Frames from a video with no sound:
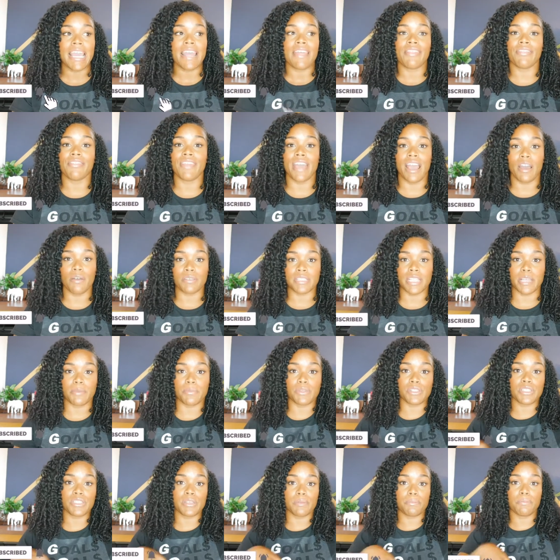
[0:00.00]
that I was
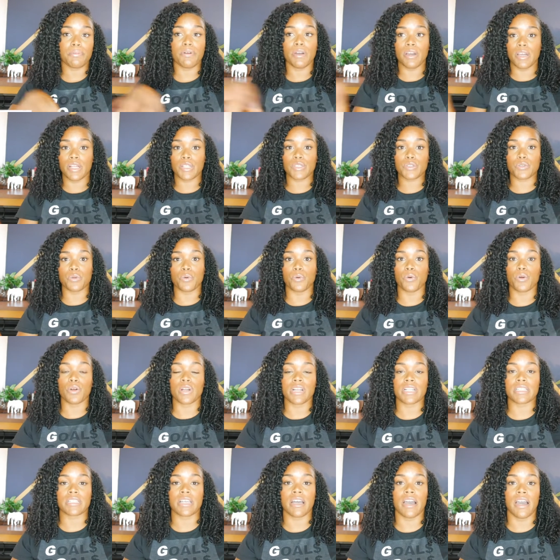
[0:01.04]
able to put
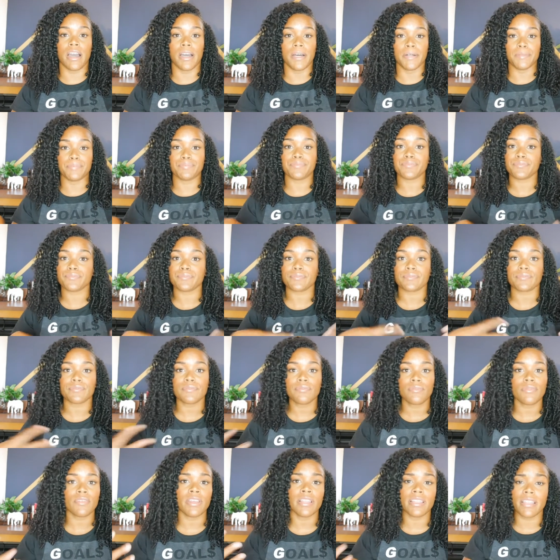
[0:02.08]
towards um,
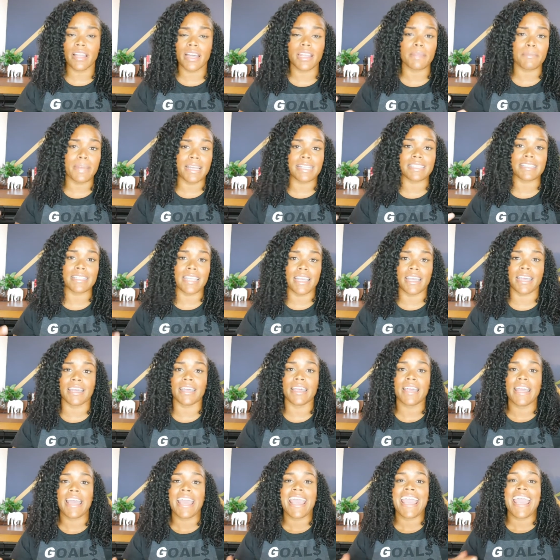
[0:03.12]
a lot of my
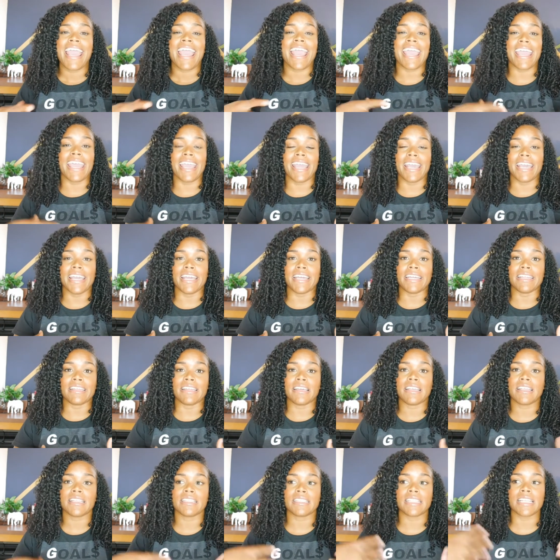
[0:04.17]
debt and
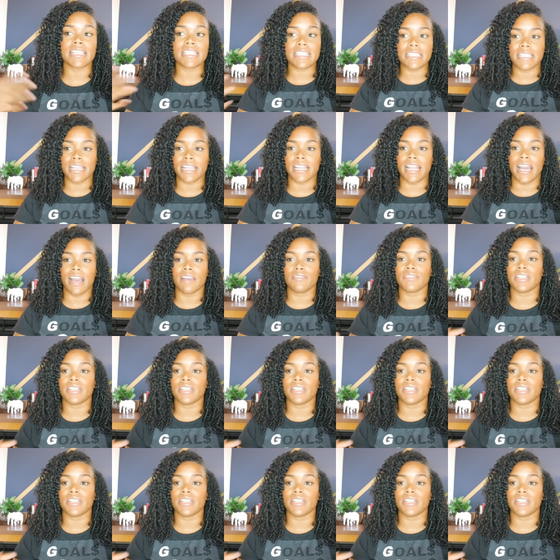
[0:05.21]
since then I've